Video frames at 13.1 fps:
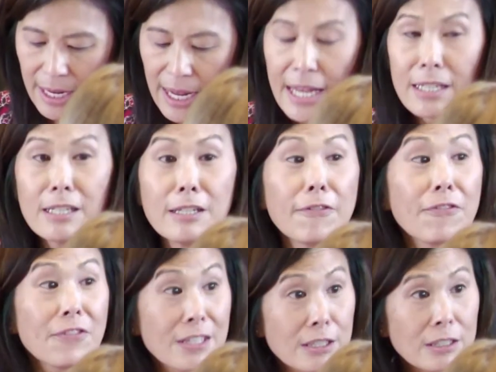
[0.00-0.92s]
And in a
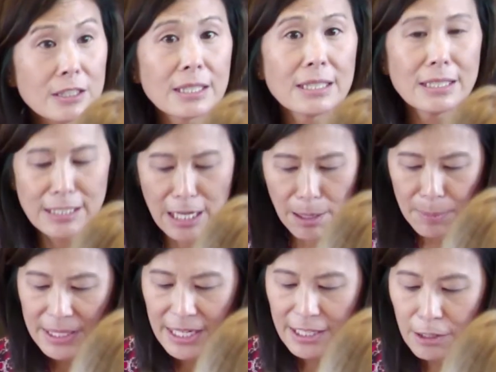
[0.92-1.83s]
field
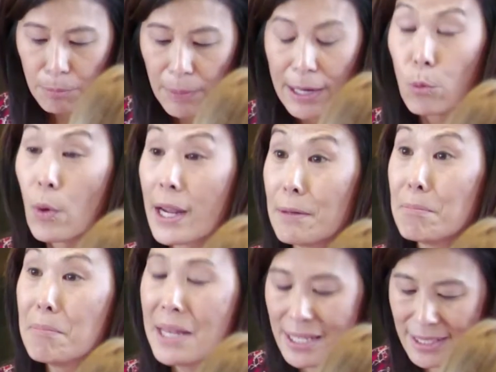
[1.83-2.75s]
dominated by white
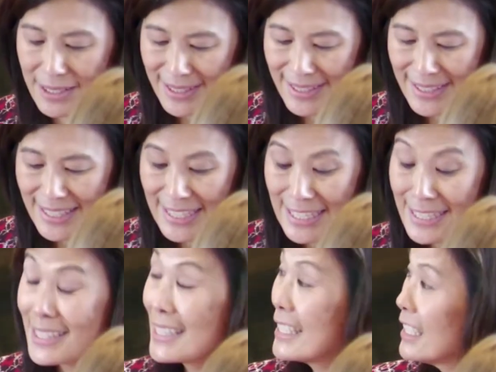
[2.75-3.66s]
men,
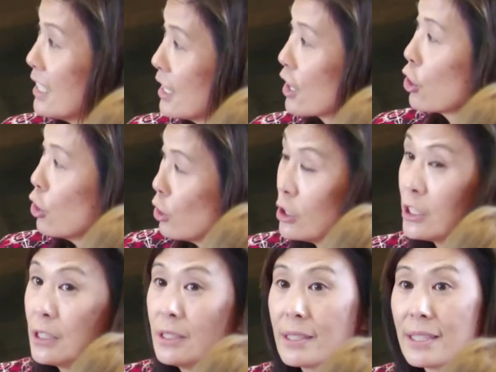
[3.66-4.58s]
seeing
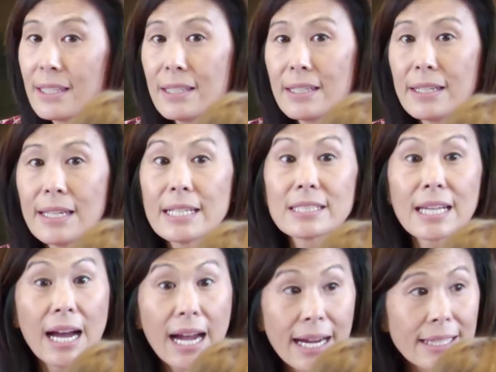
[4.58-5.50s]
Nicole as a
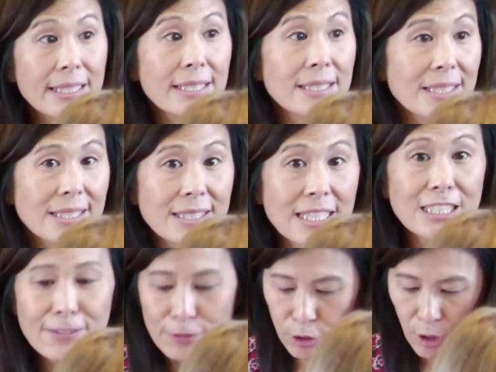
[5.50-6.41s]
highly
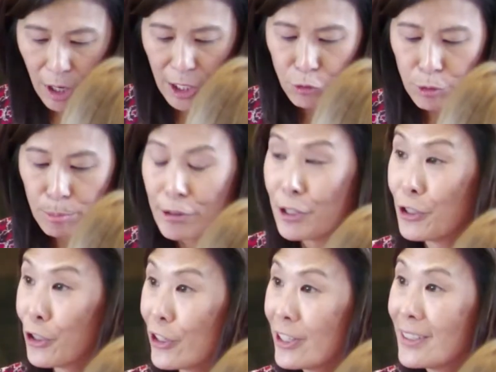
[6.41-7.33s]
successful
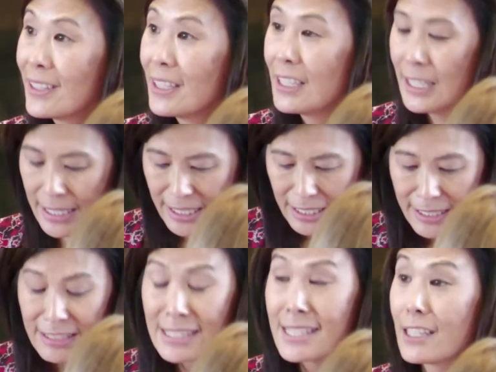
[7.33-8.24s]
entrepreneur
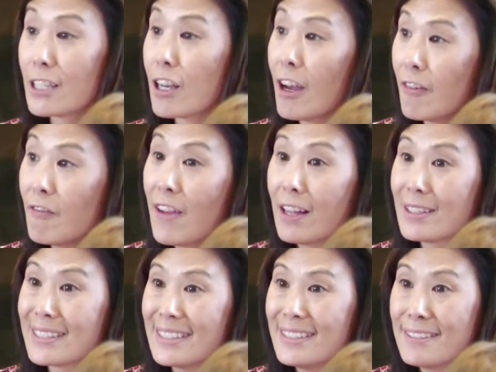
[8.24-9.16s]
in Silicon
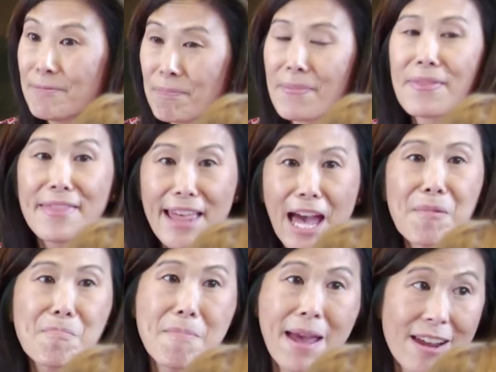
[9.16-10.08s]
Valley,
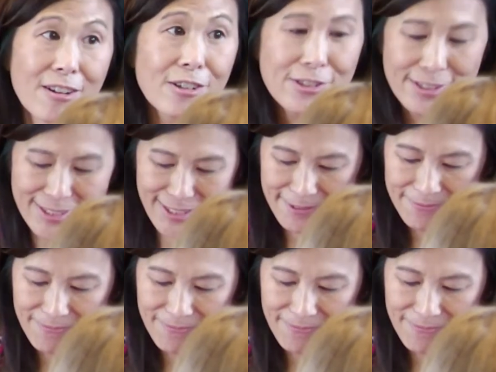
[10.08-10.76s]
that matters.